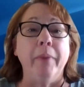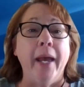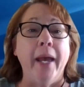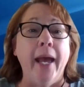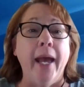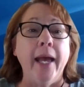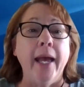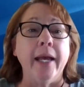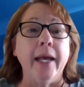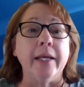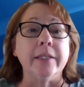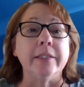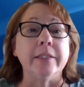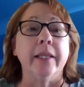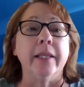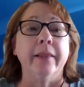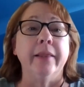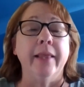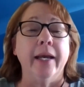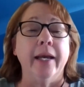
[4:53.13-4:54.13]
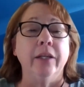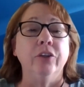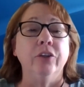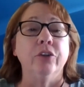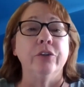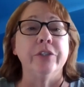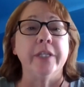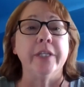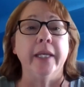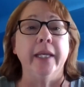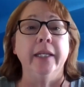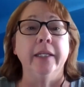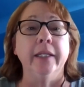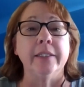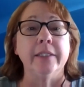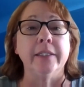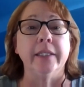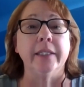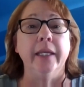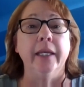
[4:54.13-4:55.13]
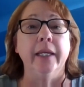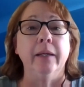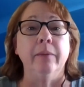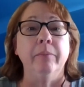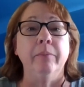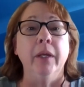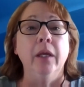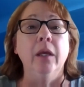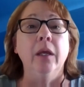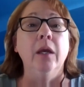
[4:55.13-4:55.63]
pass that nurse aid exam